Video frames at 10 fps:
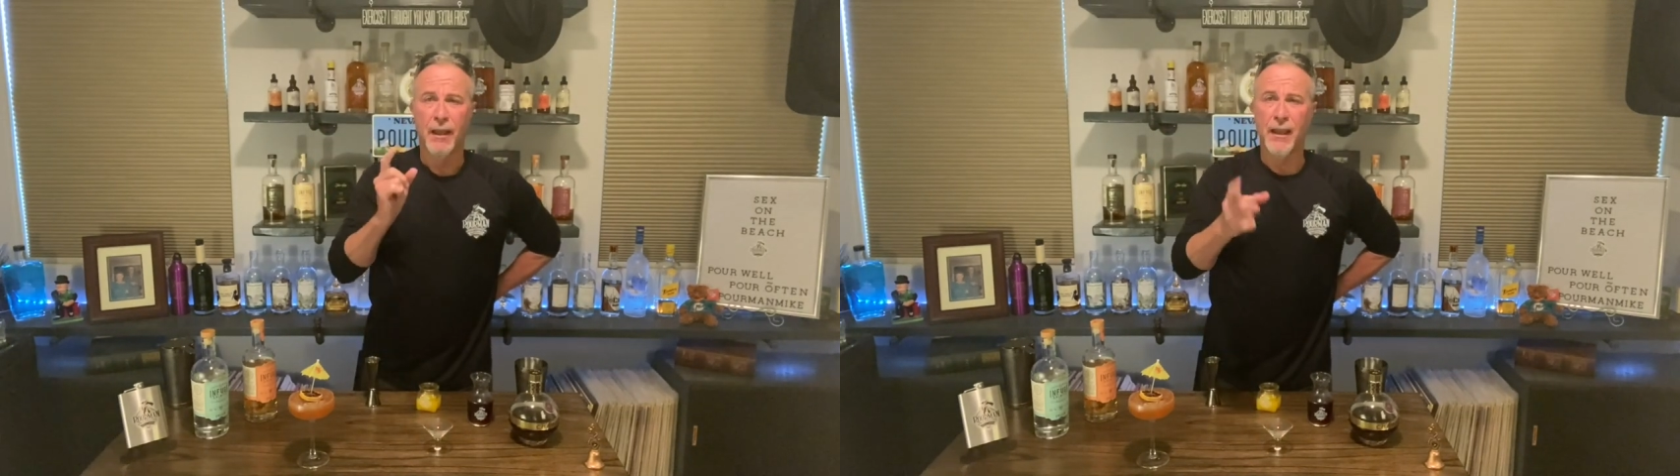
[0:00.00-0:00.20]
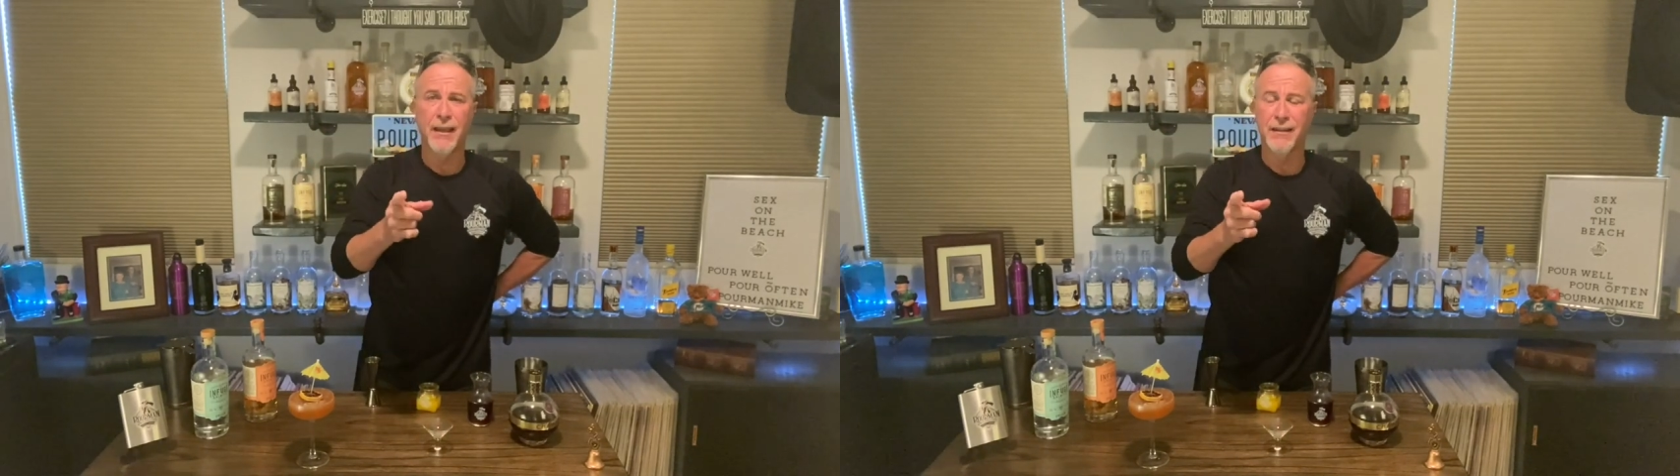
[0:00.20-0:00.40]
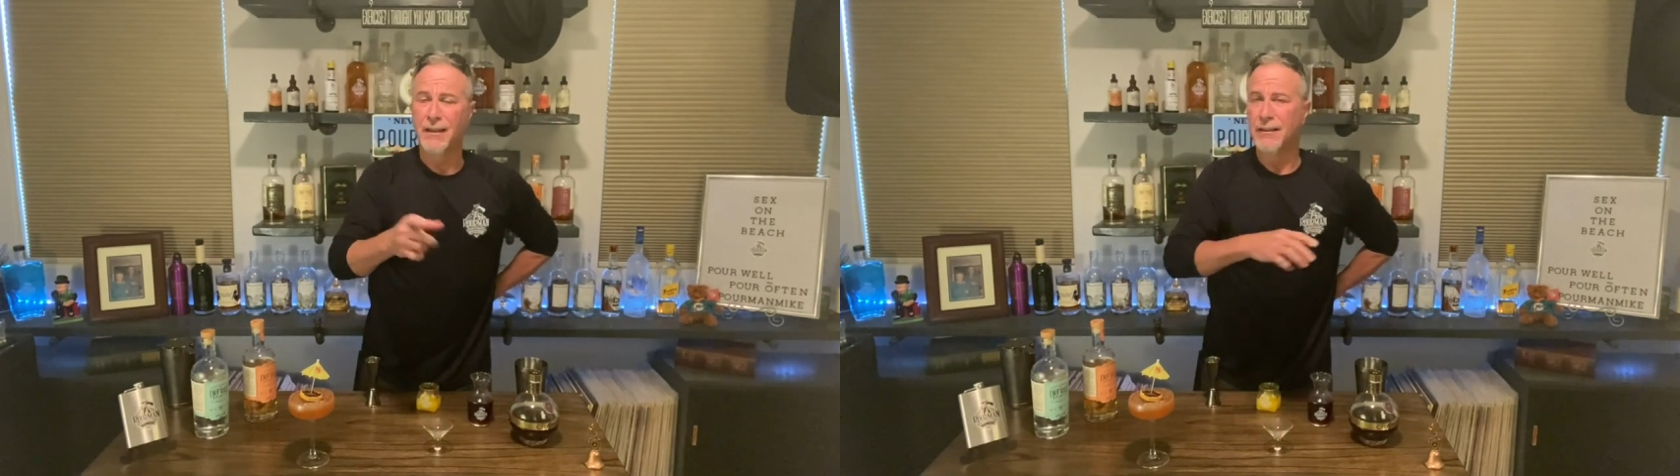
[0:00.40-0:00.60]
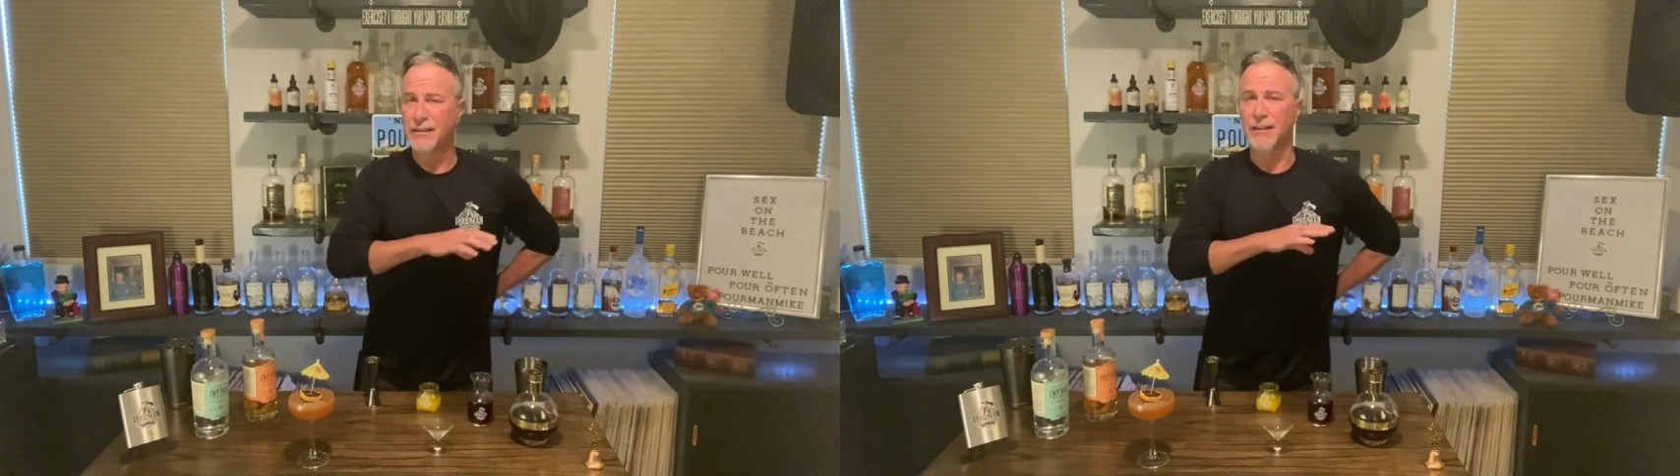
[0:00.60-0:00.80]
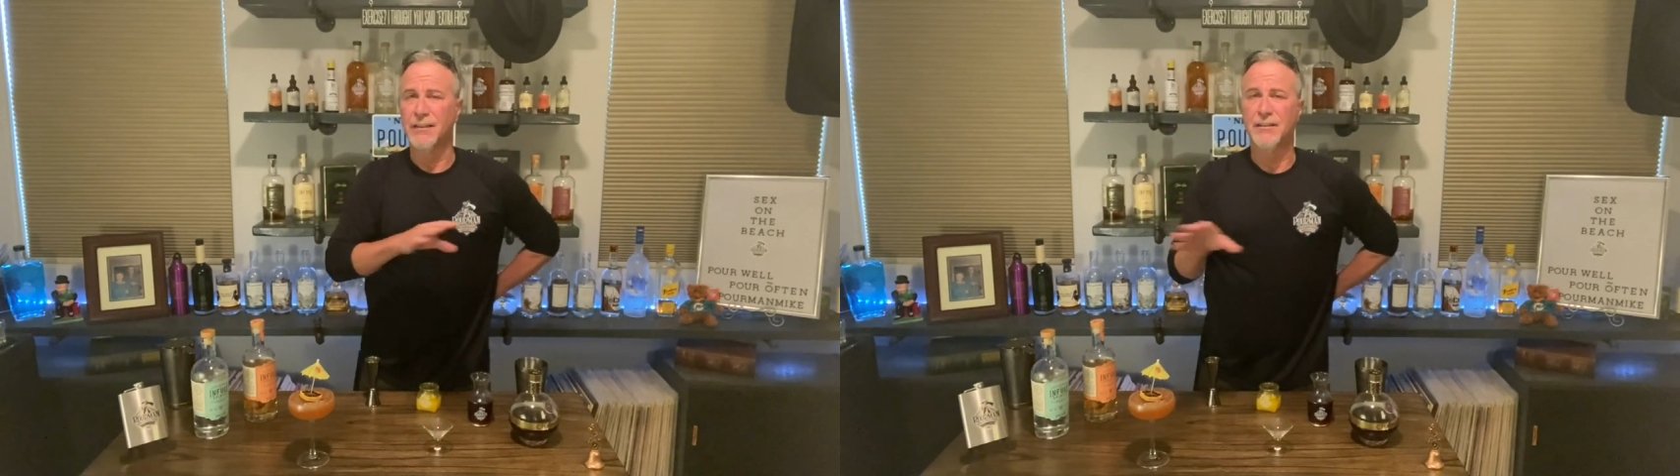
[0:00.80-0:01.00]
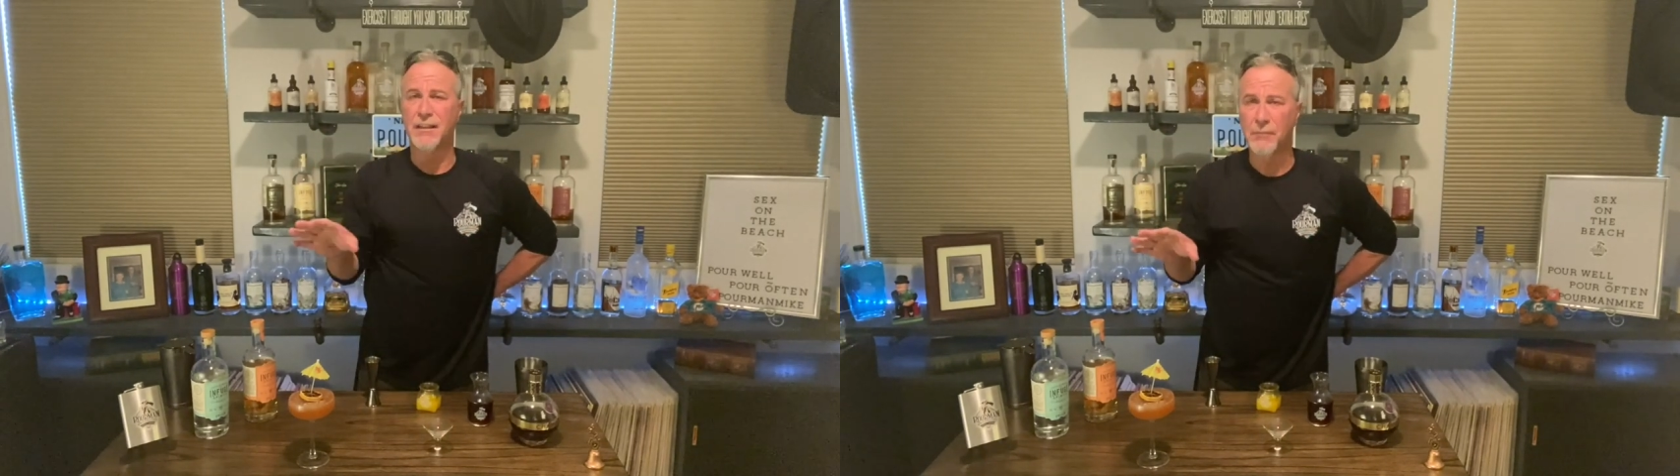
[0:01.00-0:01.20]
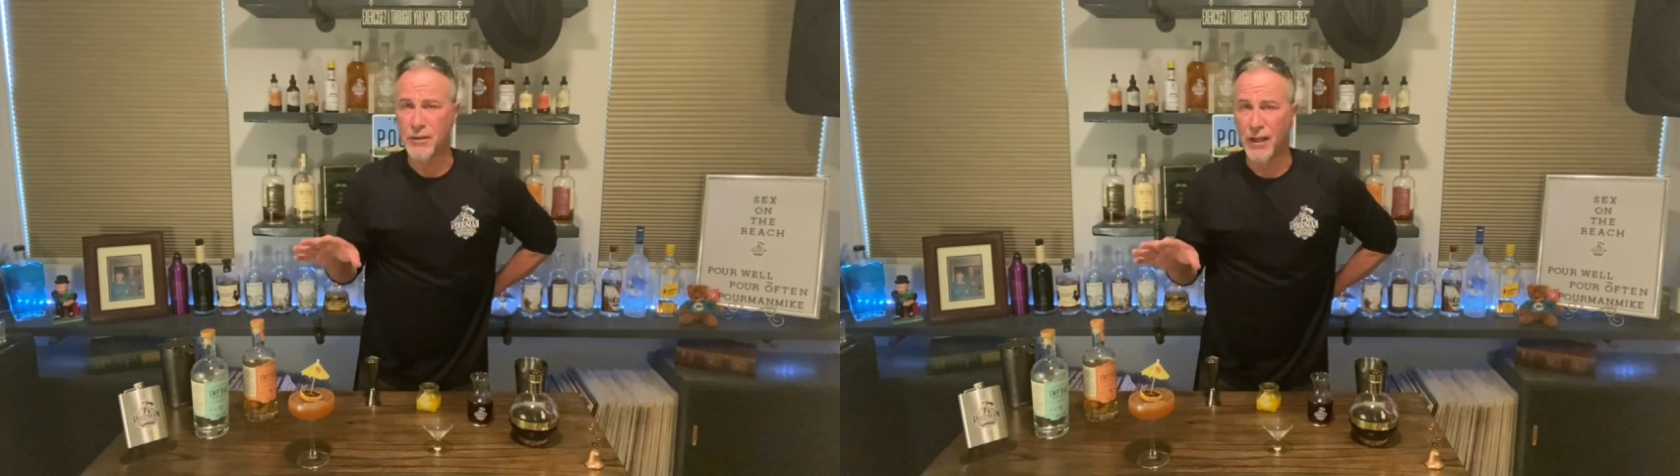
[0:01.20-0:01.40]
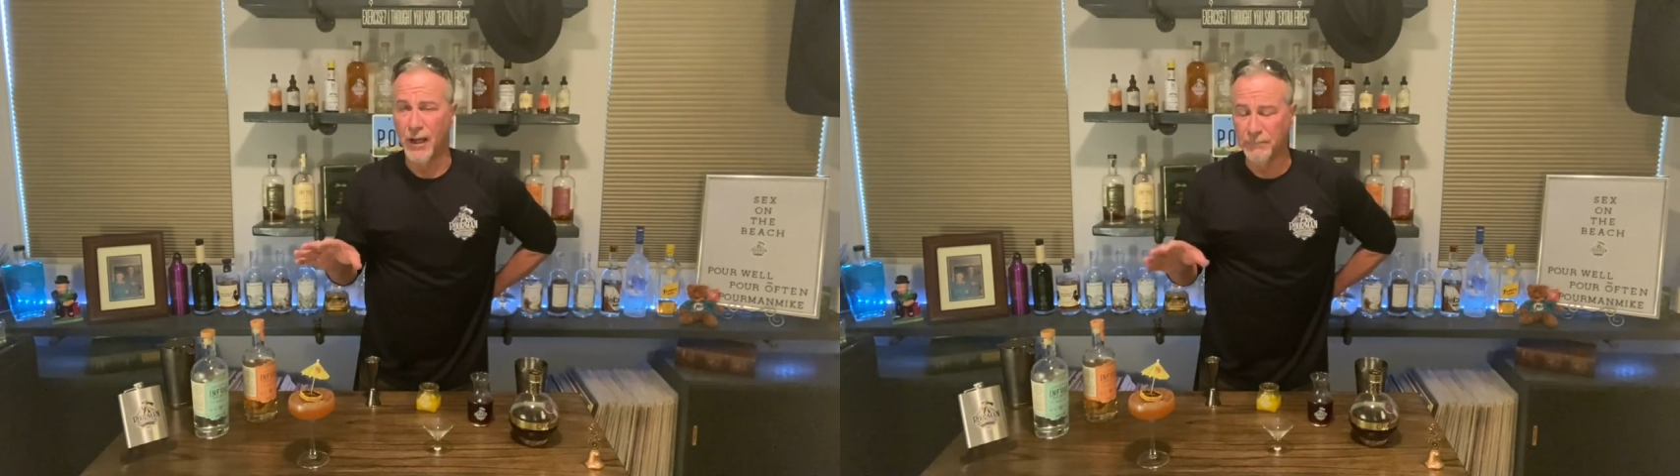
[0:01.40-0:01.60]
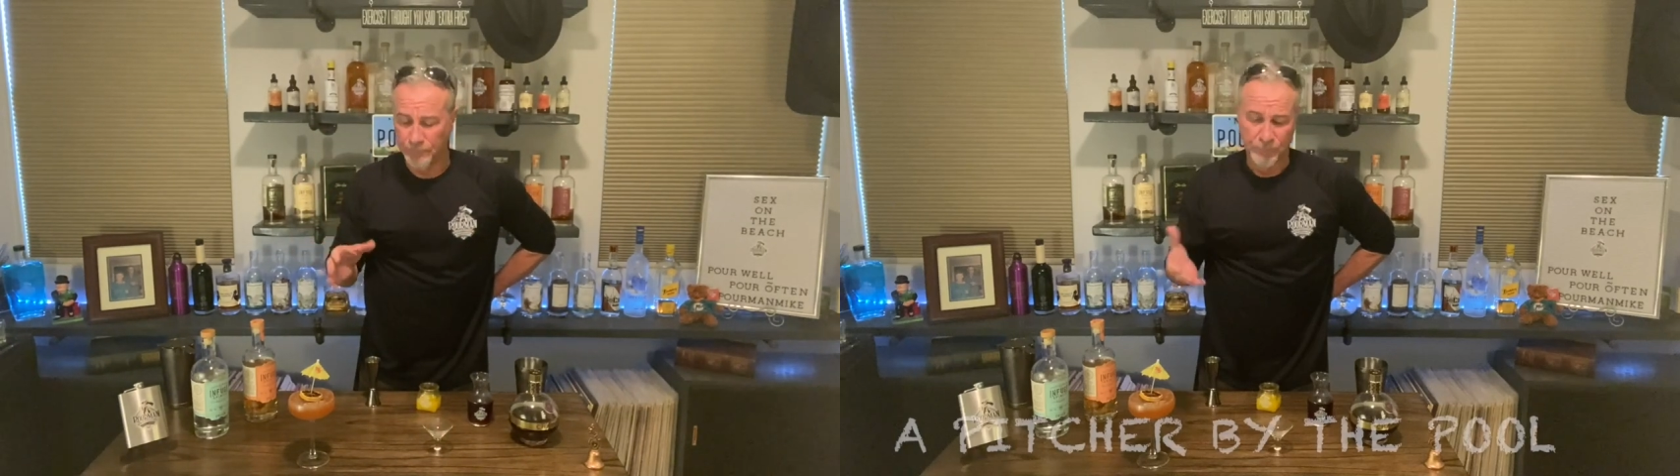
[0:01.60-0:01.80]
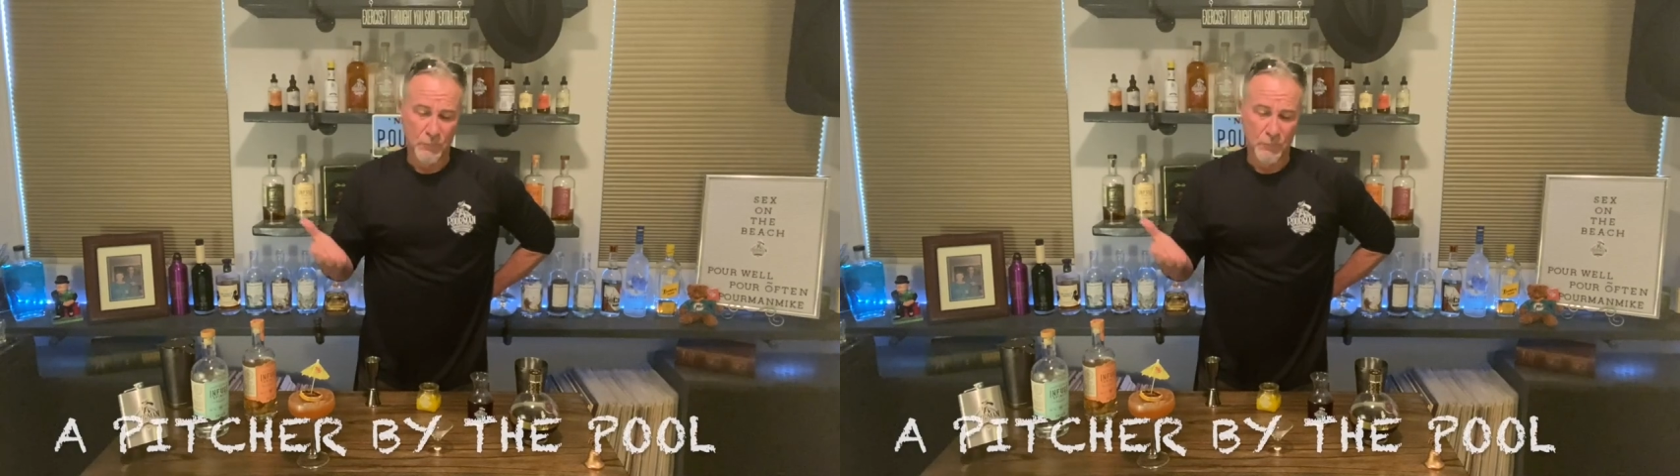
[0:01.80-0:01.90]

And since it's summertime,